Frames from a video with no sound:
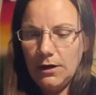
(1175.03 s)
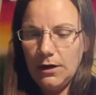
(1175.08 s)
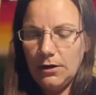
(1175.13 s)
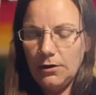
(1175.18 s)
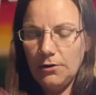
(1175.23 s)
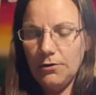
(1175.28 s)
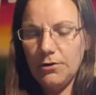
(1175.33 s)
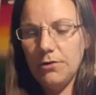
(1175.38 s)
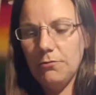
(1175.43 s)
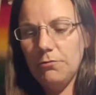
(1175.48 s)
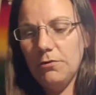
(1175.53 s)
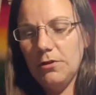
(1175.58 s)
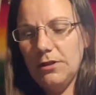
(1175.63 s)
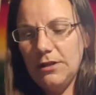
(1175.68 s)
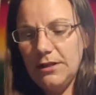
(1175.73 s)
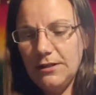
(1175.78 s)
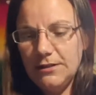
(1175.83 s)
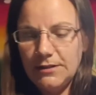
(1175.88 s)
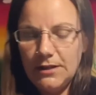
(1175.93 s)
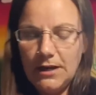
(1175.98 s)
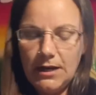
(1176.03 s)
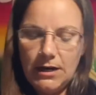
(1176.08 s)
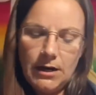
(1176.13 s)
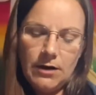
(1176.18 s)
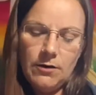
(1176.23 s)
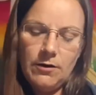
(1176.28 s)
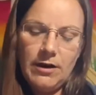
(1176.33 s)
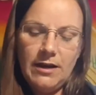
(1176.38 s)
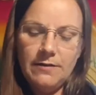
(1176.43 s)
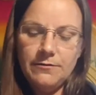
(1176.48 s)
I already released that. I don't
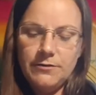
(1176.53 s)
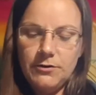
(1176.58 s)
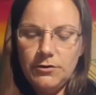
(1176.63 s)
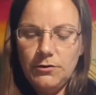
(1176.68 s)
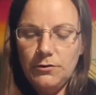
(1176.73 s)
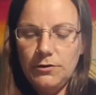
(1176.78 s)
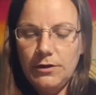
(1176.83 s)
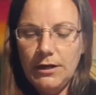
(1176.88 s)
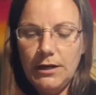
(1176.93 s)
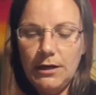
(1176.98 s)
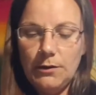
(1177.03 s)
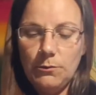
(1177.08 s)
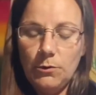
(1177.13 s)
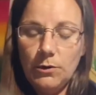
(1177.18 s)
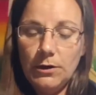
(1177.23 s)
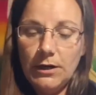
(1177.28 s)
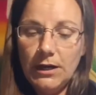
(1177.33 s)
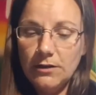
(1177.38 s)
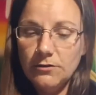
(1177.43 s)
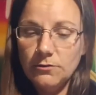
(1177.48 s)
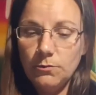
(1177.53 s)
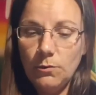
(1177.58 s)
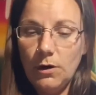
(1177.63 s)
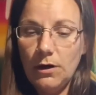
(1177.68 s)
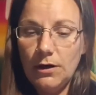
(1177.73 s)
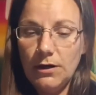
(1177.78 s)
have to do it again. Well, guess what?